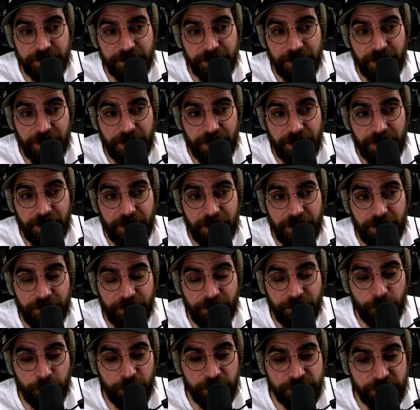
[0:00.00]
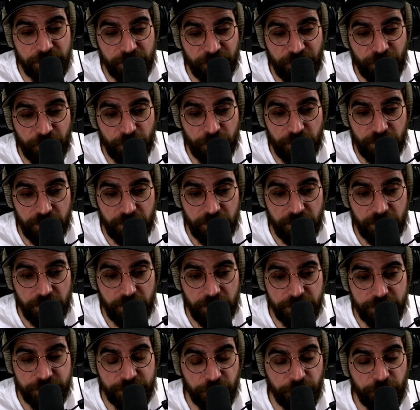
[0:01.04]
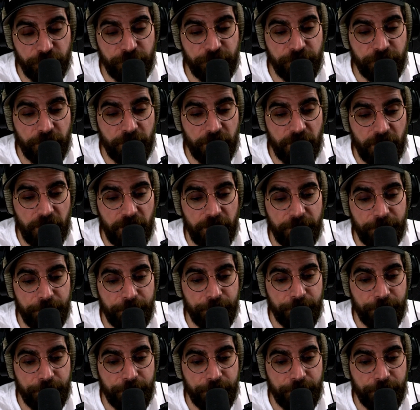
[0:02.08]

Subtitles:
the original 4 so far.